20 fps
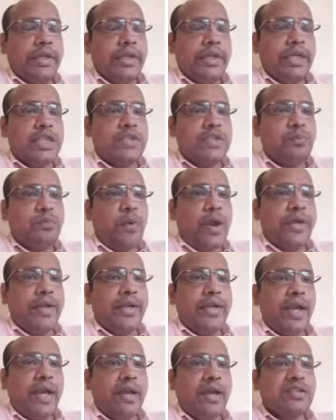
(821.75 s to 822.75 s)
Each
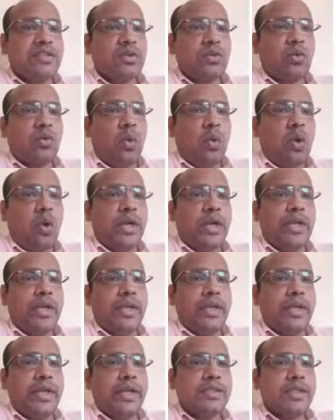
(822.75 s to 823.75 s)
point has
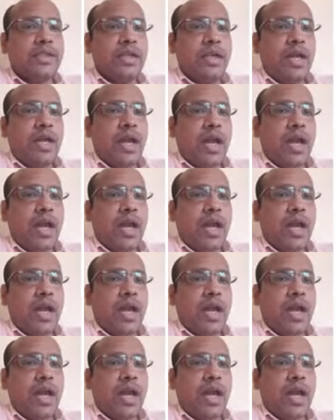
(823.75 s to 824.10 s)
coordinates